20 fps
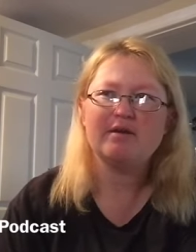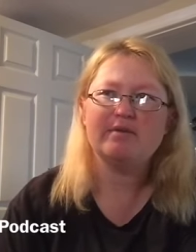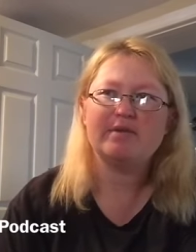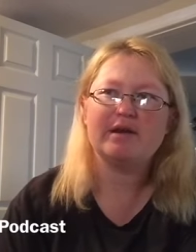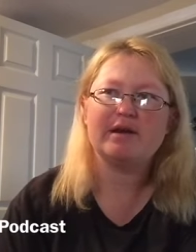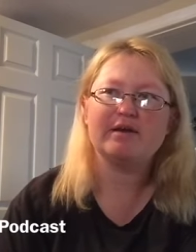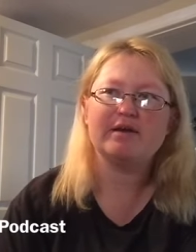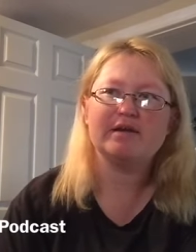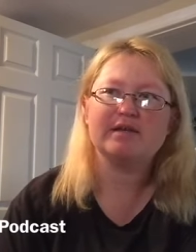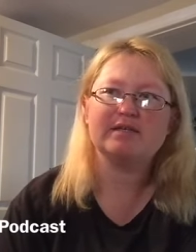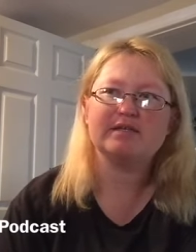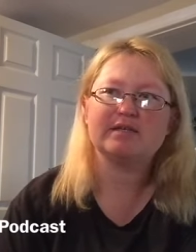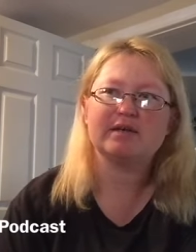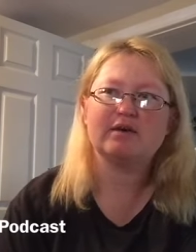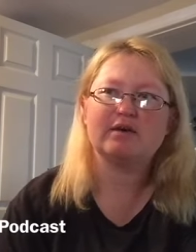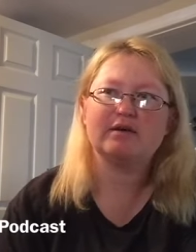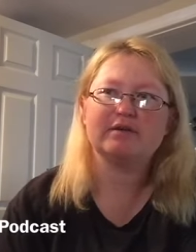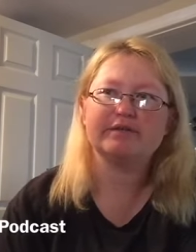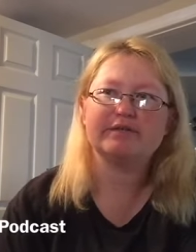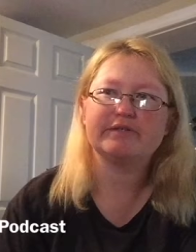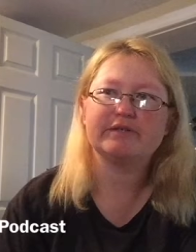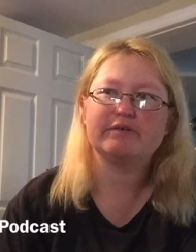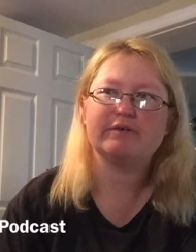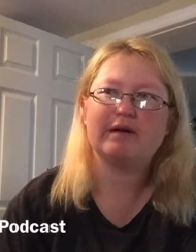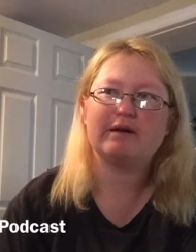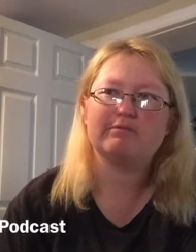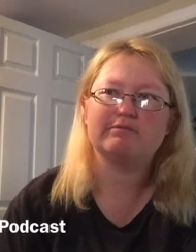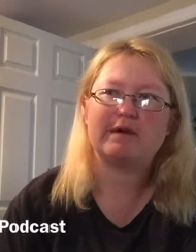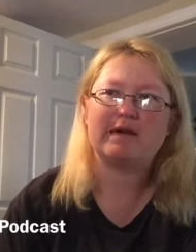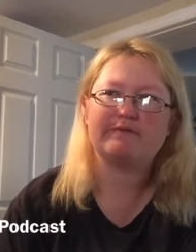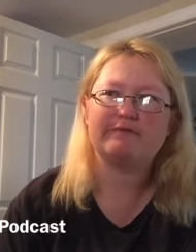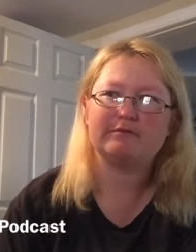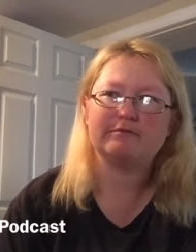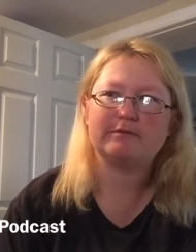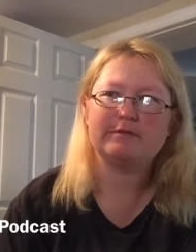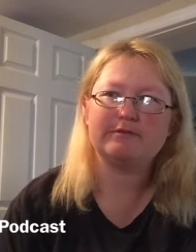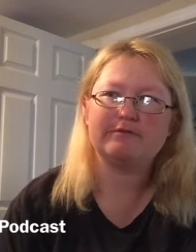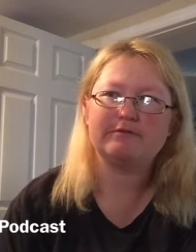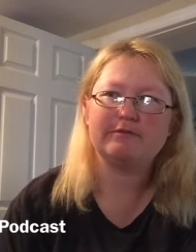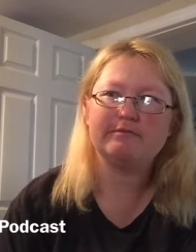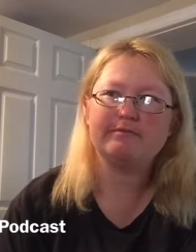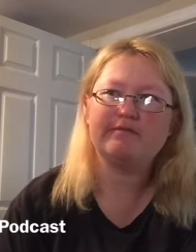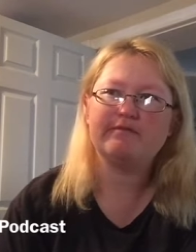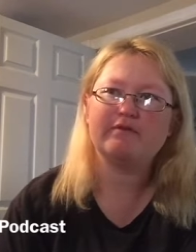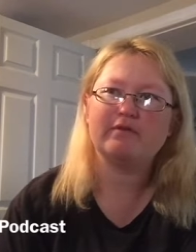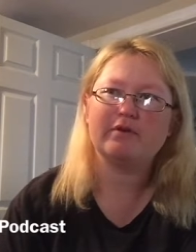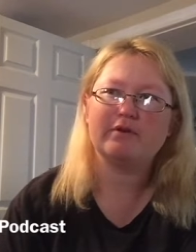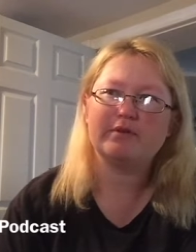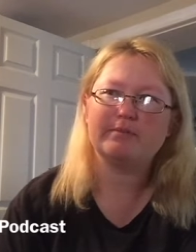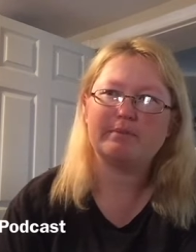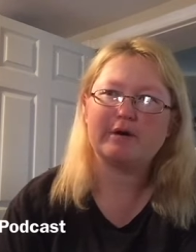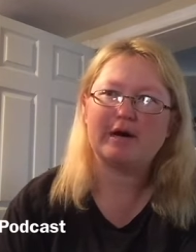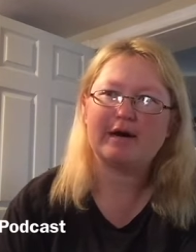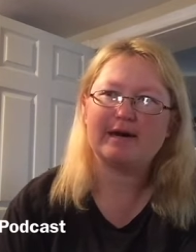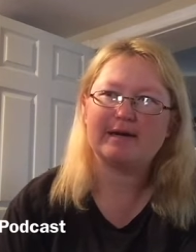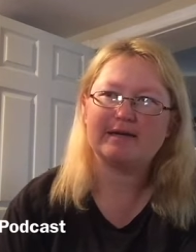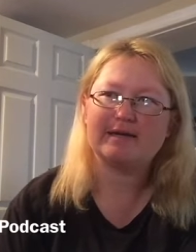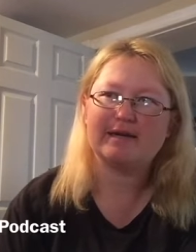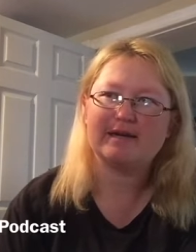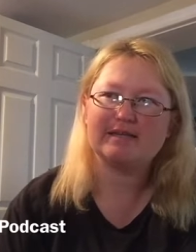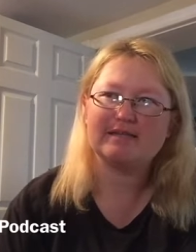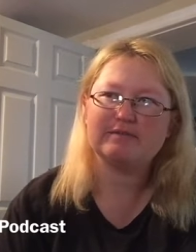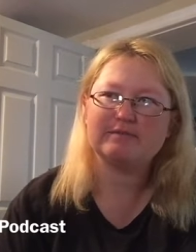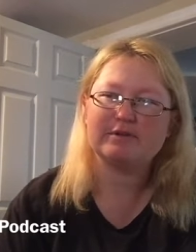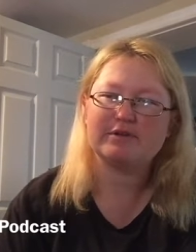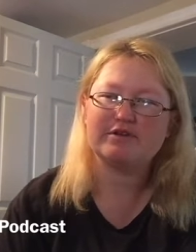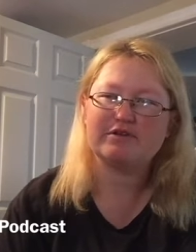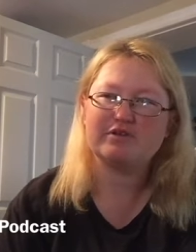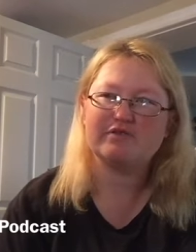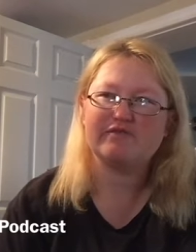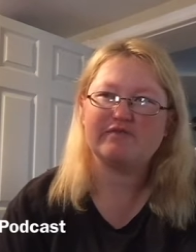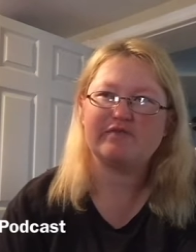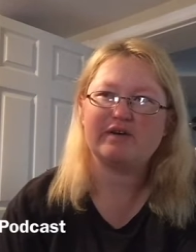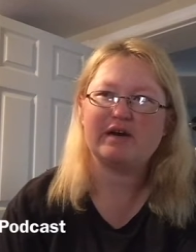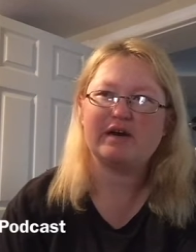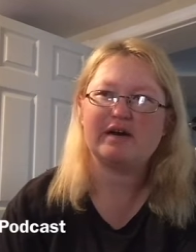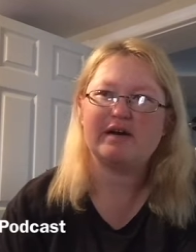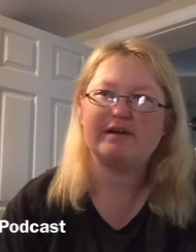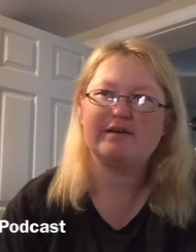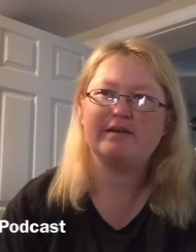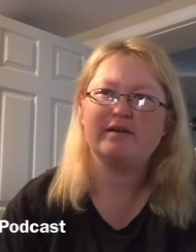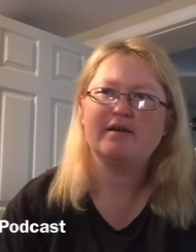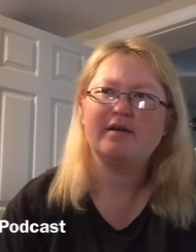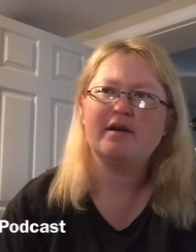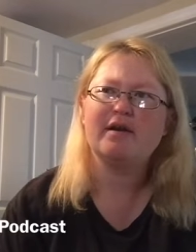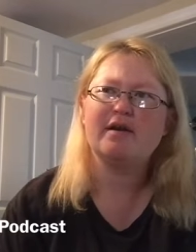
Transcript: There is also a Ravelry group for the podcast where you can find